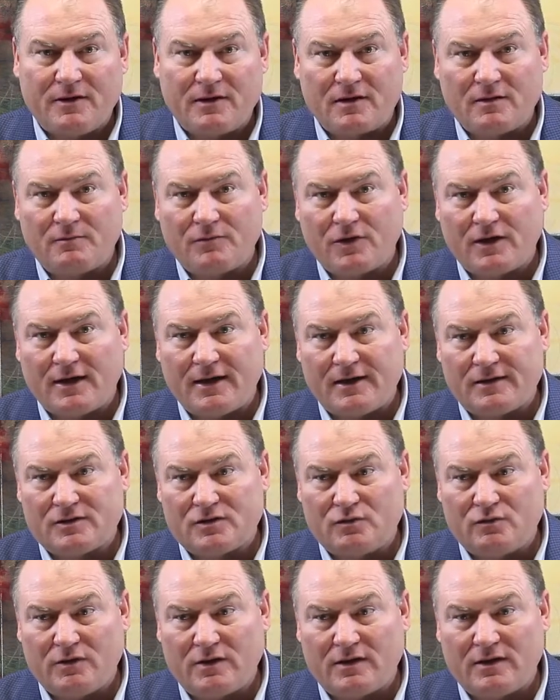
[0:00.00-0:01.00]

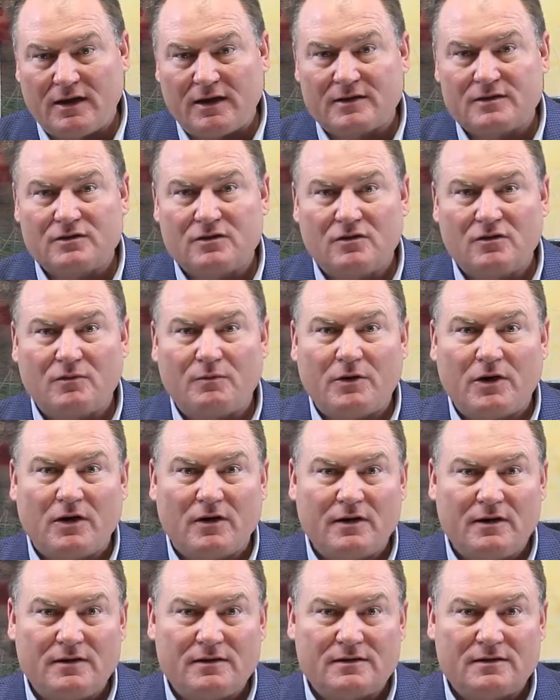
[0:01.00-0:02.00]
compliance with external
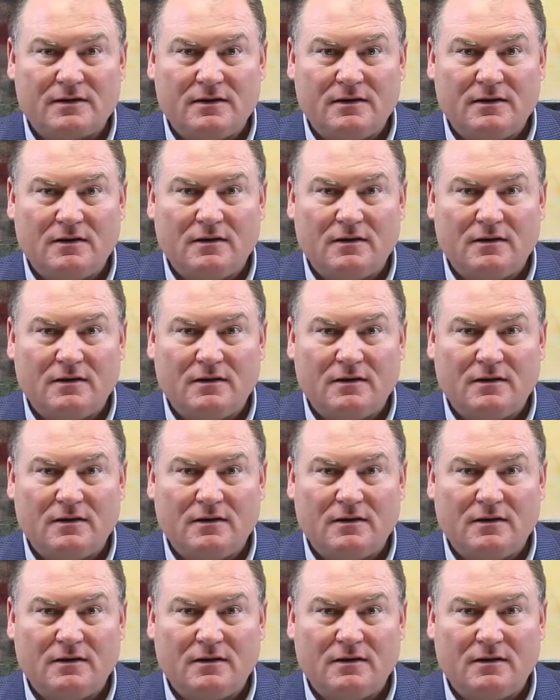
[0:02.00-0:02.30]
parties,